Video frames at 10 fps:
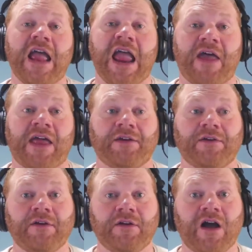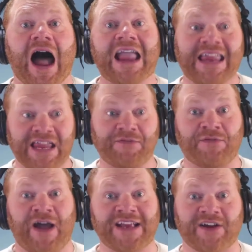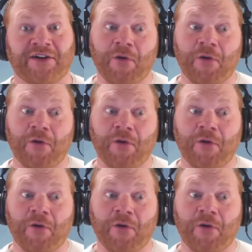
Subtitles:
and then I can give advice on,